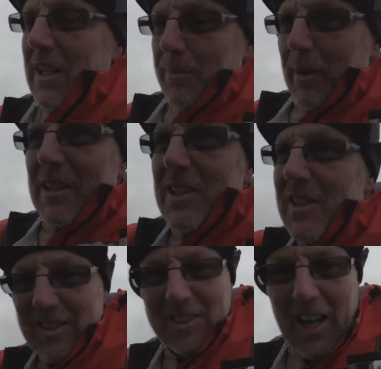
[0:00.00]
these
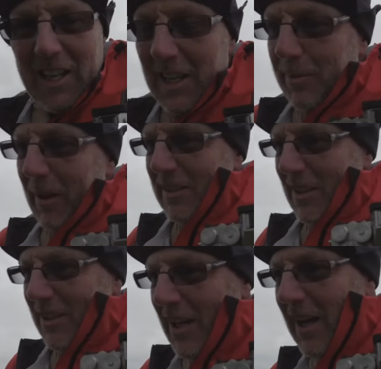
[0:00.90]
places, and seeing these
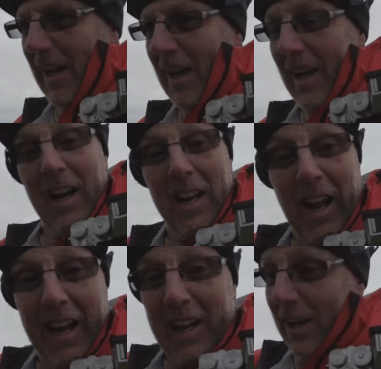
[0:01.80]
places.
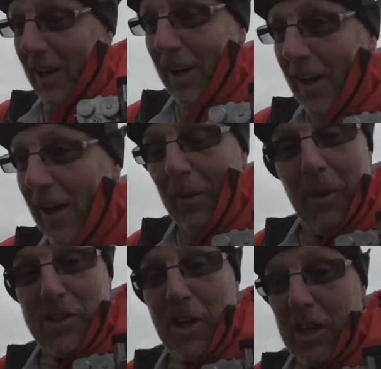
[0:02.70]
Like
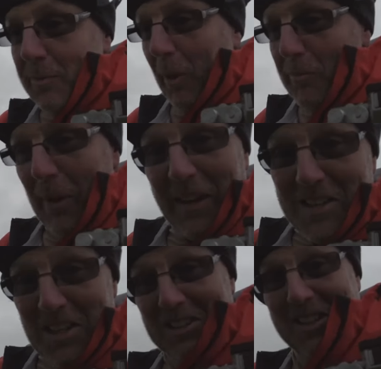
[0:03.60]
where James Bond bit the
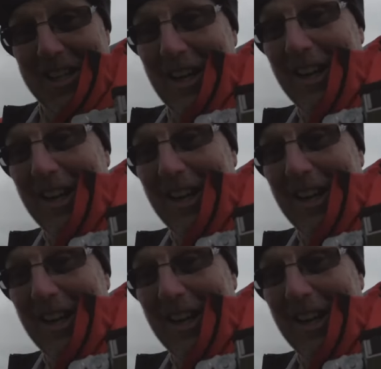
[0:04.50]
dust.